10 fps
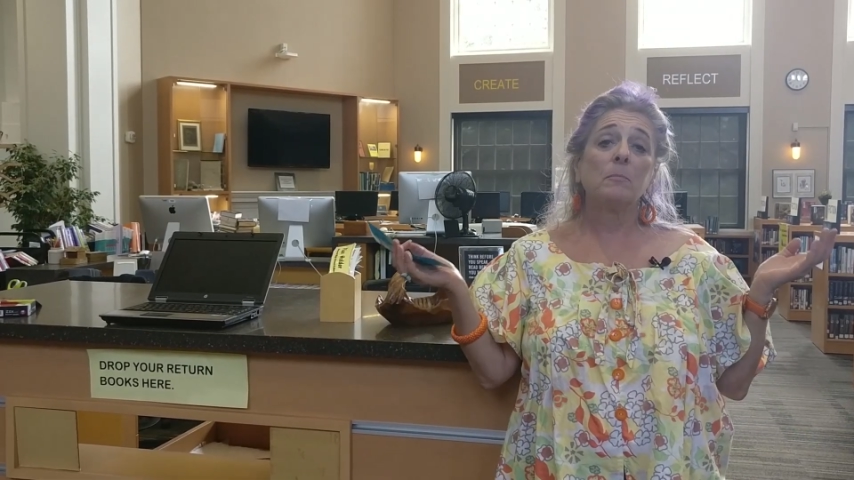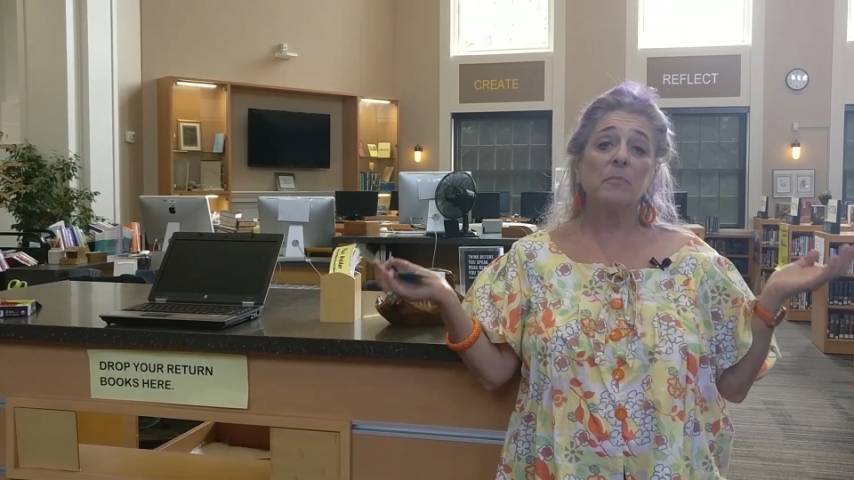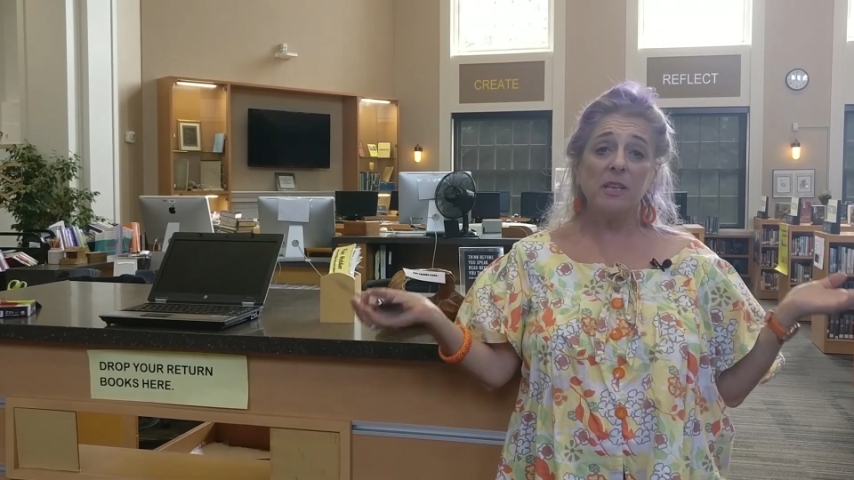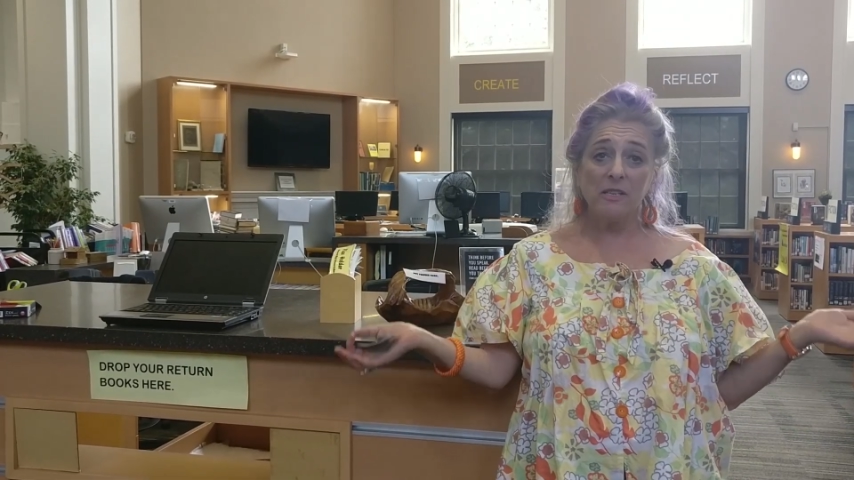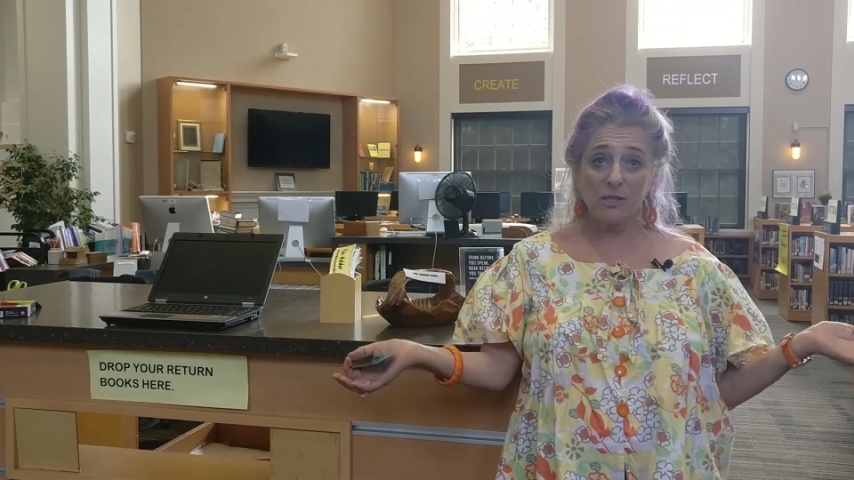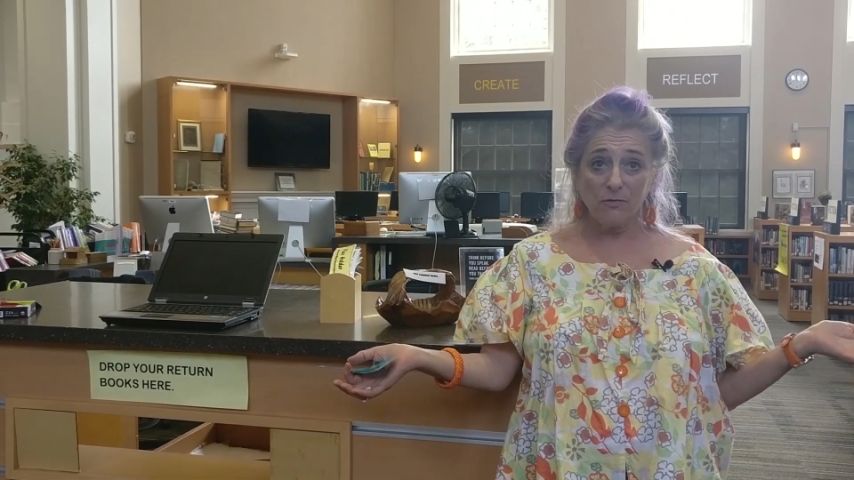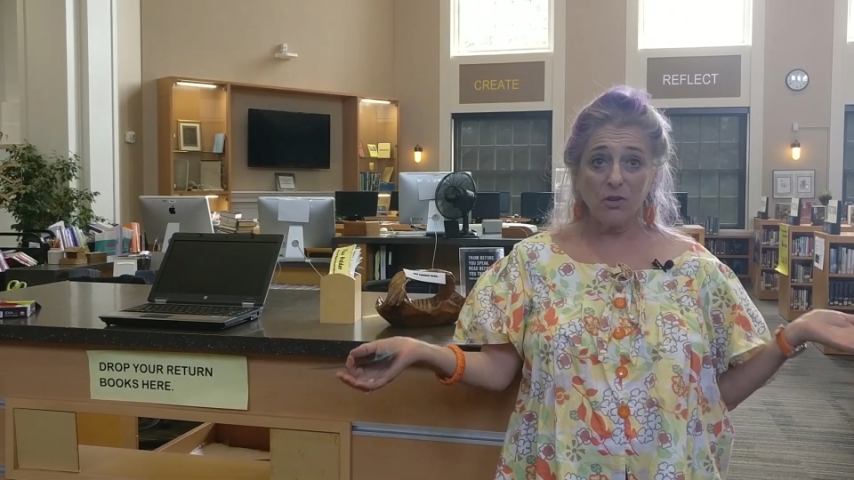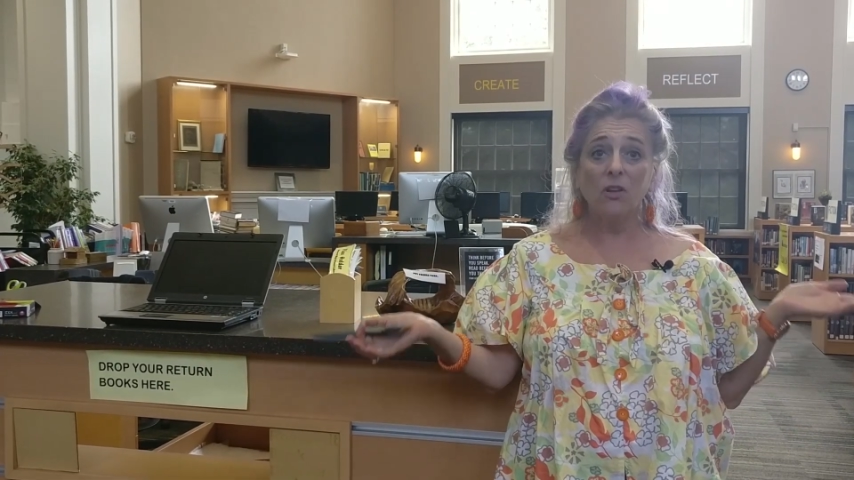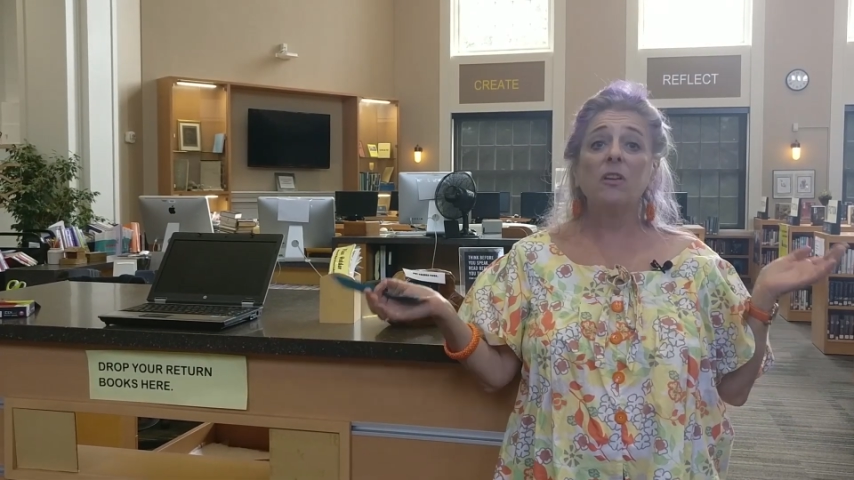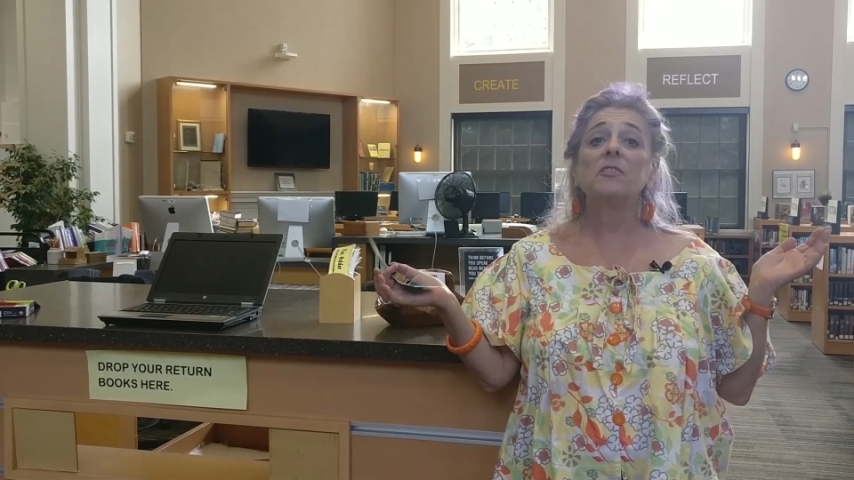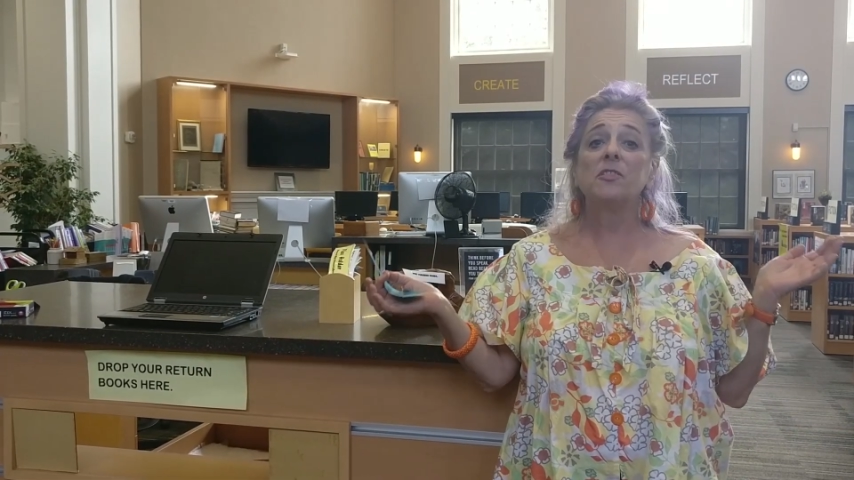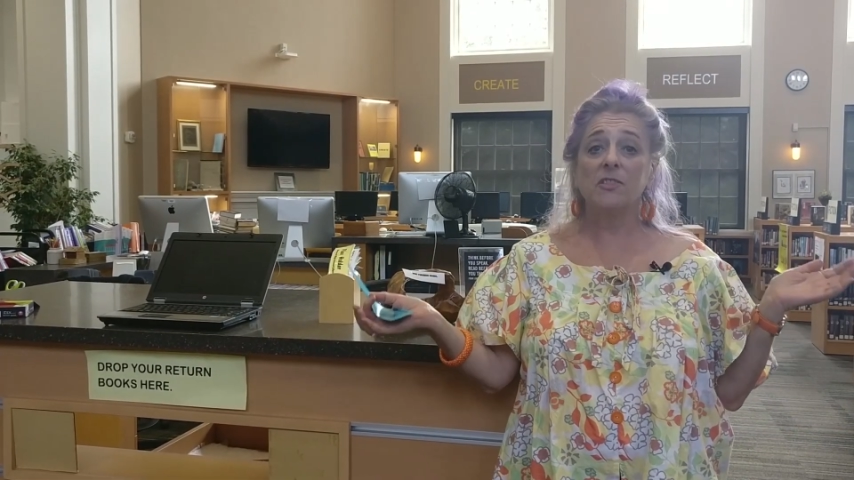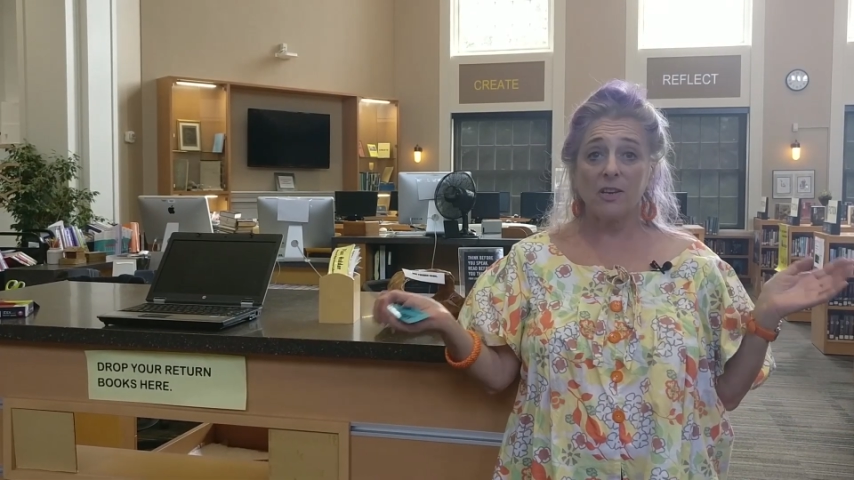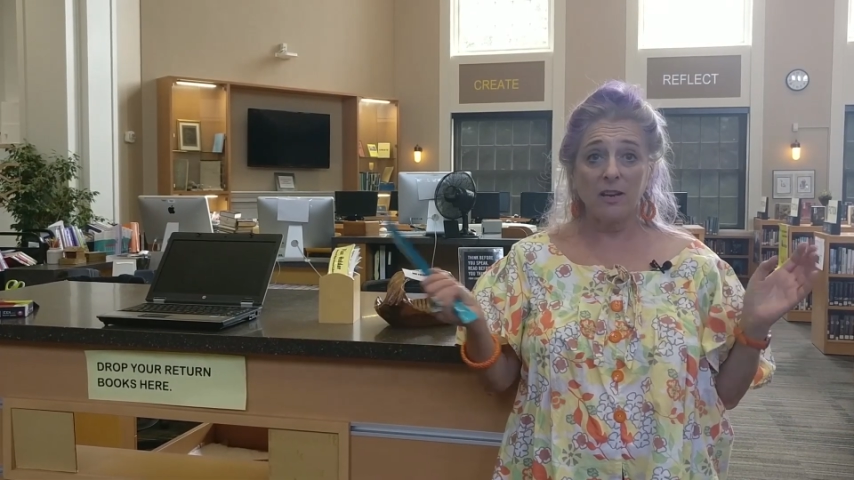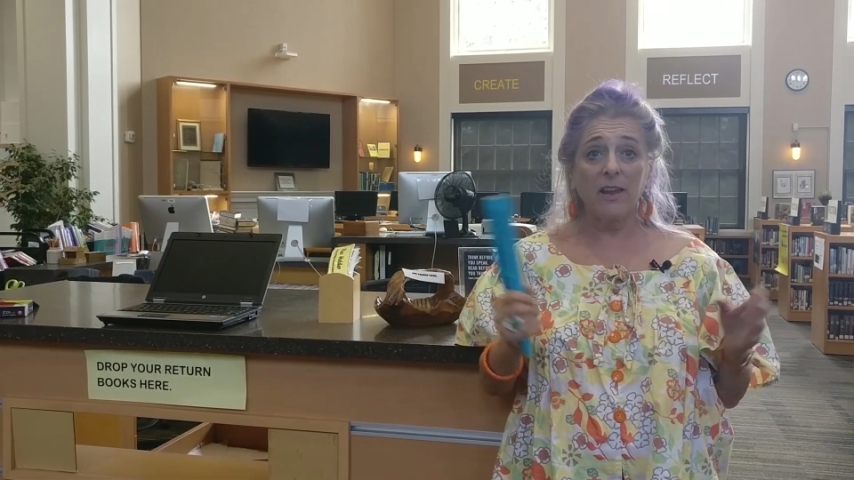peaceful
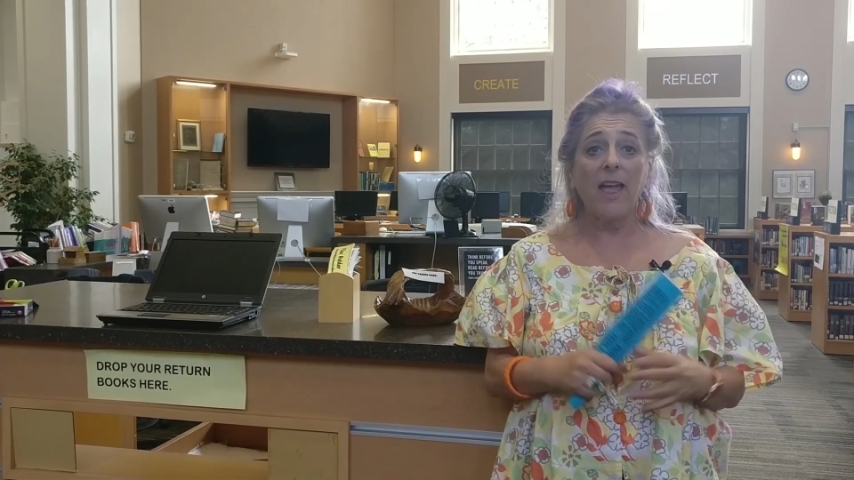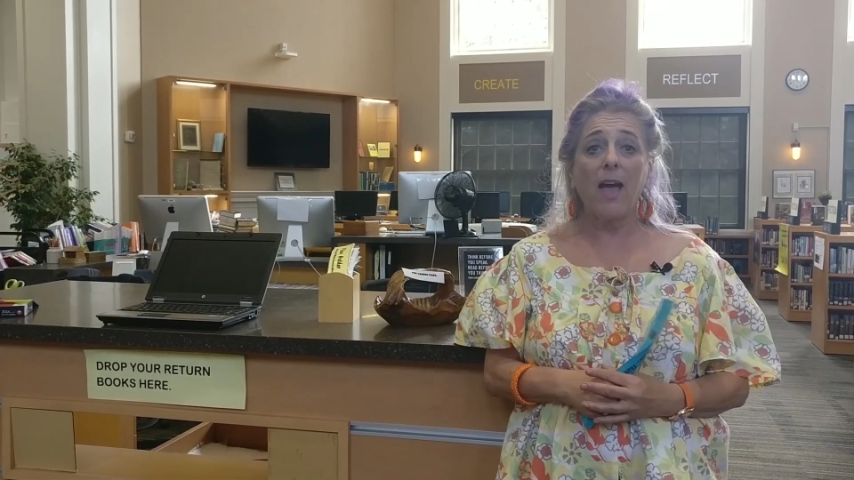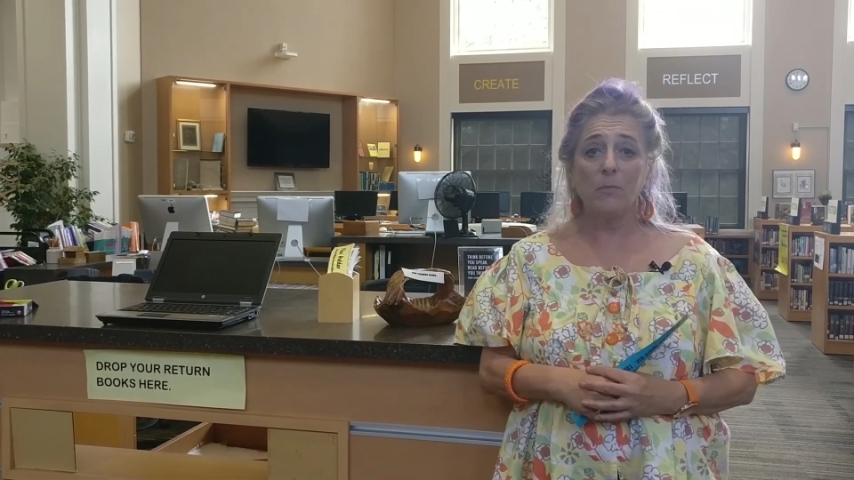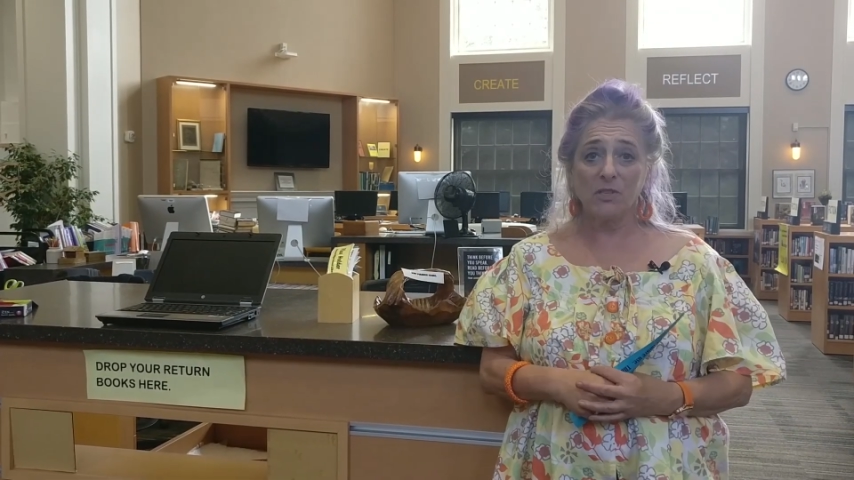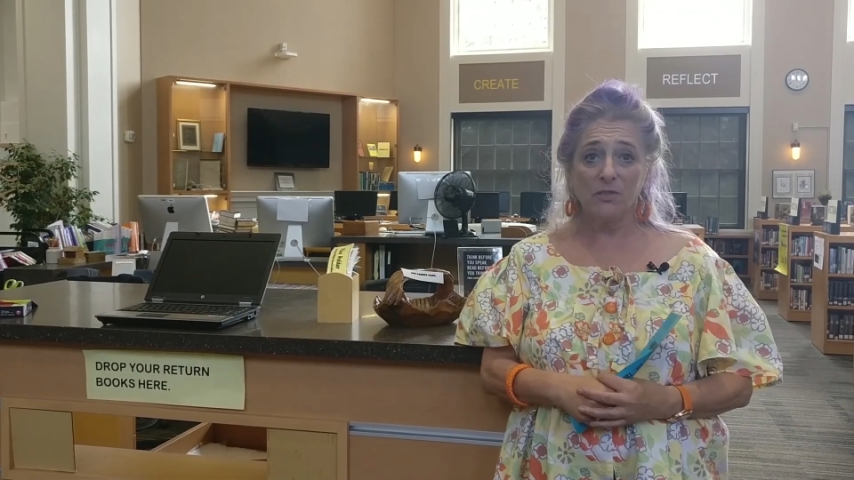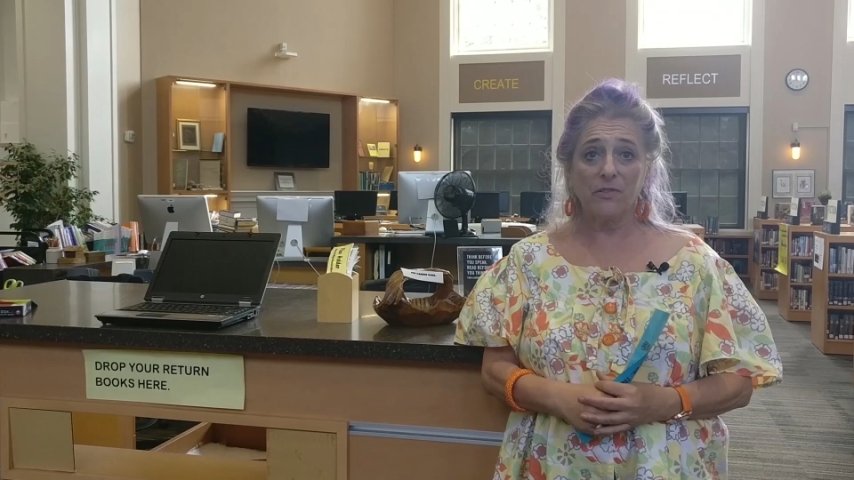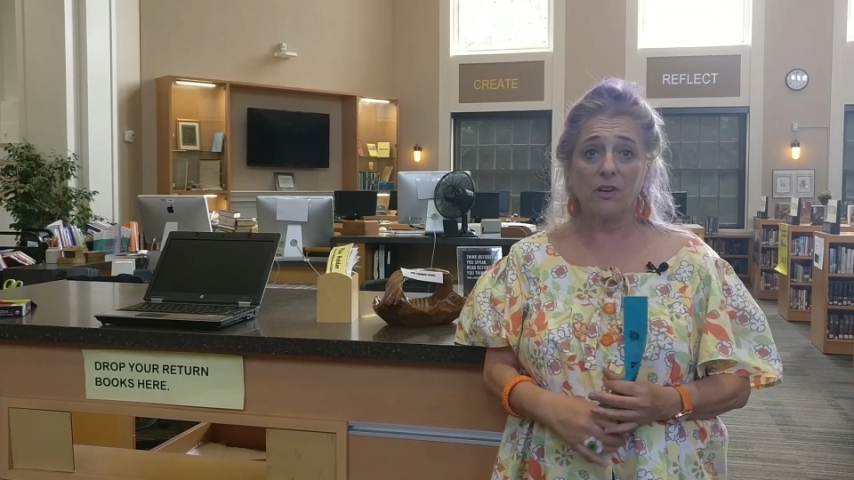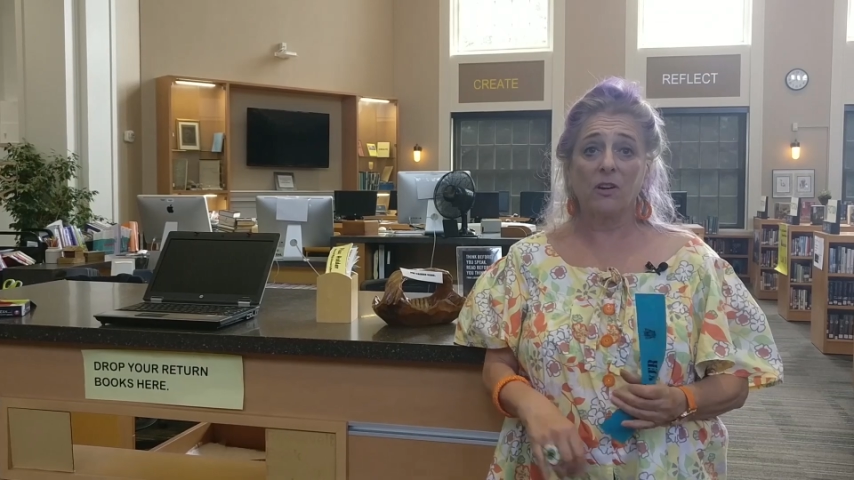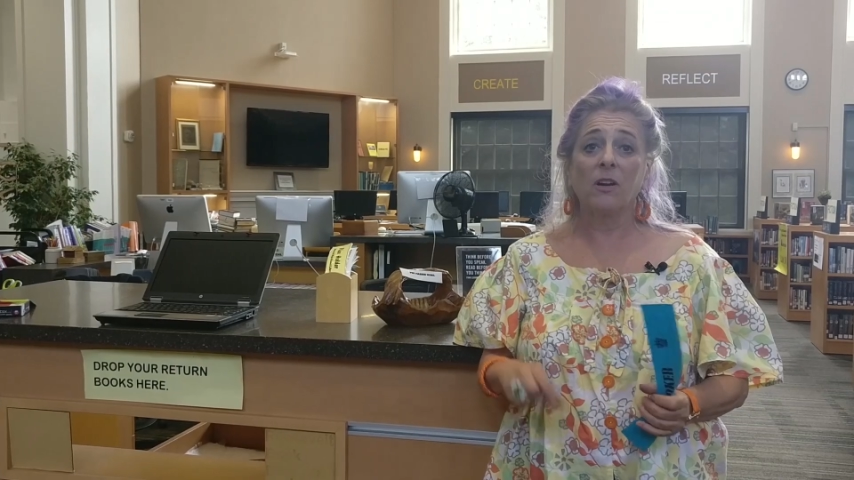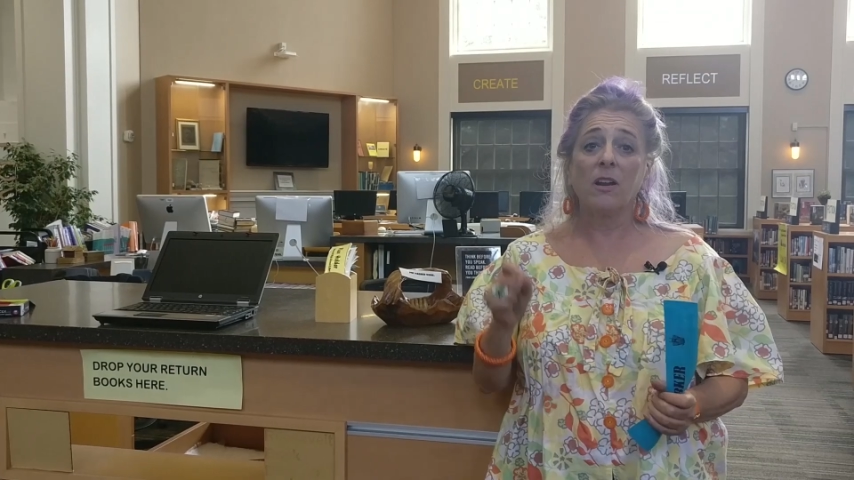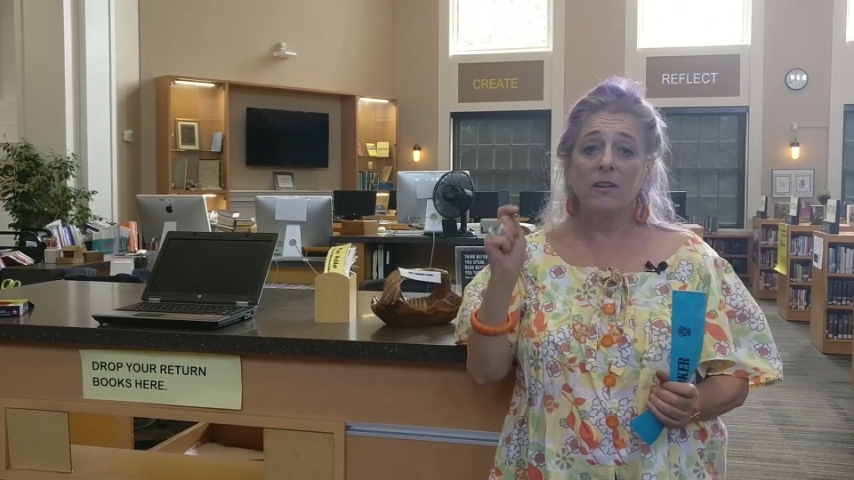study atmosphere